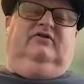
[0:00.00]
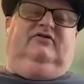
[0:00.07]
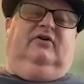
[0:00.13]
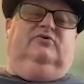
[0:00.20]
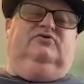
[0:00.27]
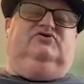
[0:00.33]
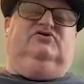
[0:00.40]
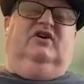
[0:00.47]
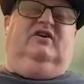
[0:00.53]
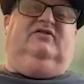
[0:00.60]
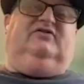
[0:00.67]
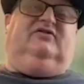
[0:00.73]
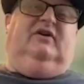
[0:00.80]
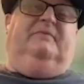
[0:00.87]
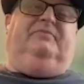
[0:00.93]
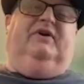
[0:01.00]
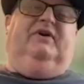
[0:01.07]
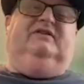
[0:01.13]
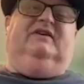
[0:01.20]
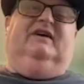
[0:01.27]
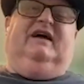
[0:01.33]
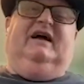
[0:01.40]
So just
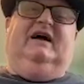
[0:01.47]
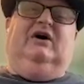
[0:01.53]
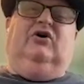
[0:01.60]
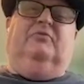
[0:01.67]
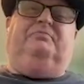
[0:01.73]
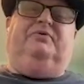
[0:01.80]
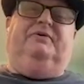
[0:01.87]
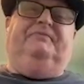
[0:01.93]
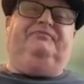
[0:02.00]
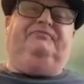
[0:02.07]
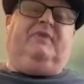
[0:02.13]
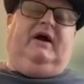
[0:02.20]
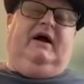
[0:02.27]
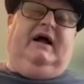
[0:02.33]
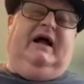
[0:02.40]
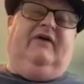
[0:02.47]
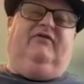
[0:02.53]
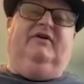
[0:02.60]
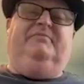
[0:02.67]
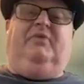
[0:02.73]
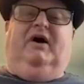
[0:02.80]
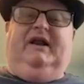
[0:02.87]
something to help
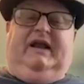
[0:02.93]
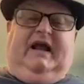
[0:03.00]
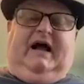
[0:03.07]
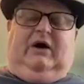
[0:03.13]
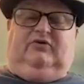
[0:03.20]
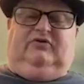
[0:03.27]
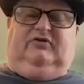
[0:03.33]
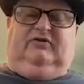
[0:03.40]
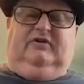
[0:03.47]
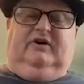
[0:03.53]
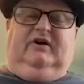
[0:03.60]
everybody out.